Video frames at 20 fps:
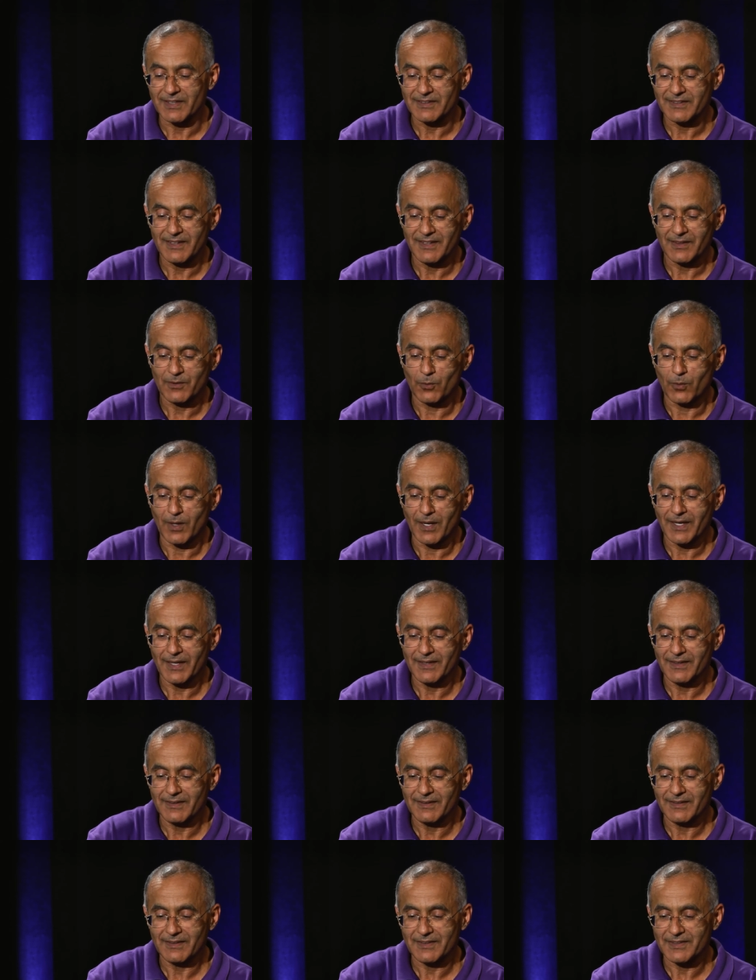I think
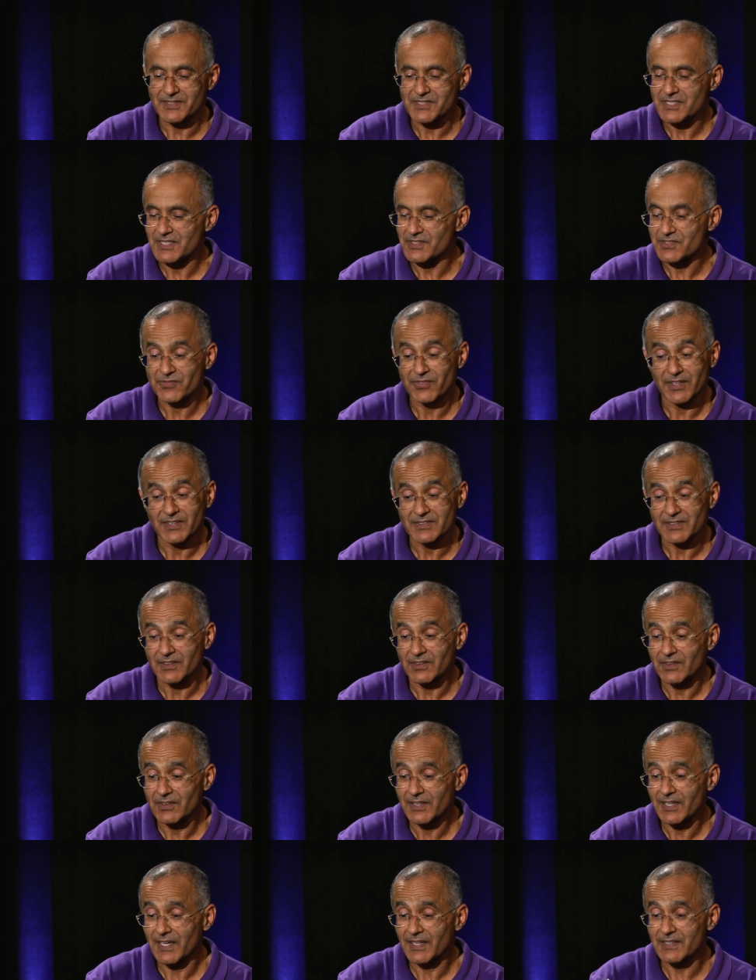wine is, is fun to
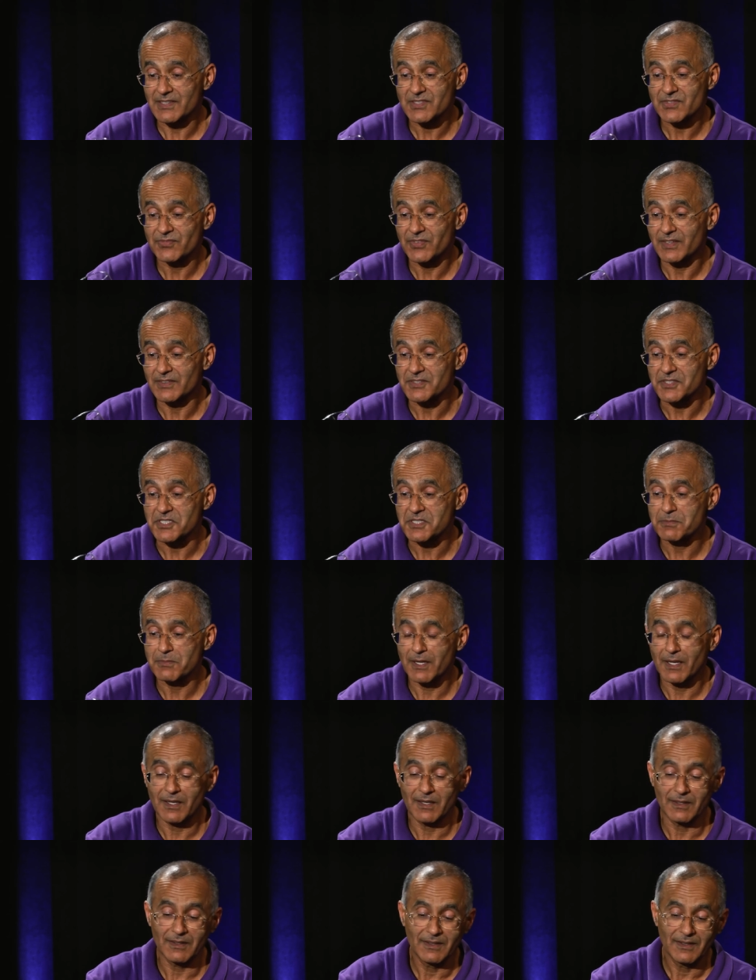look at, it's fun to
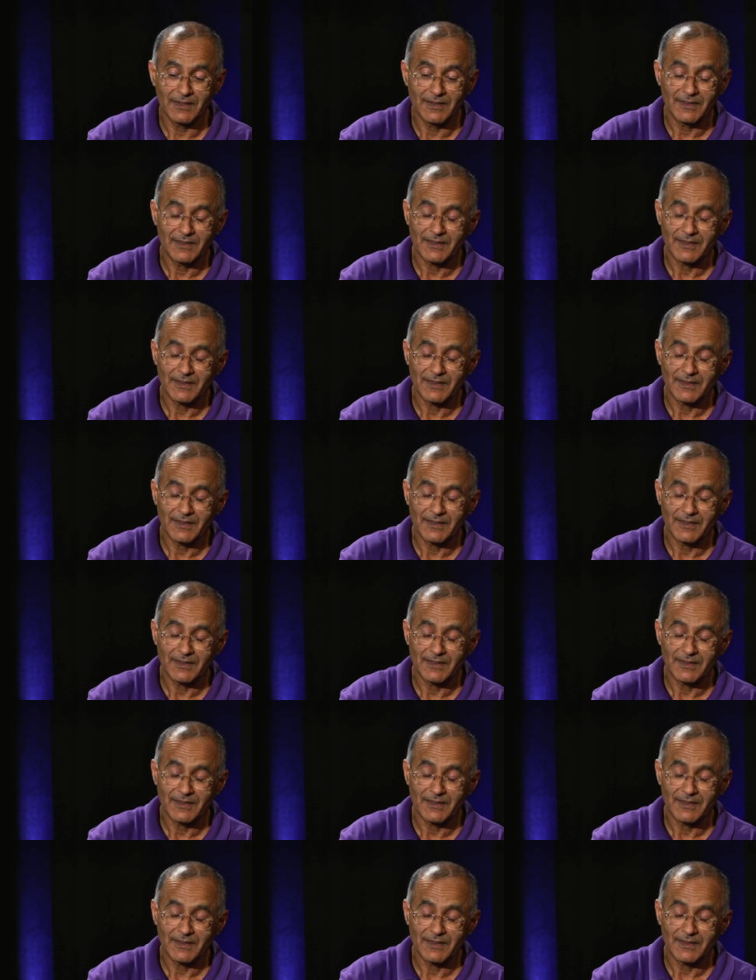smell,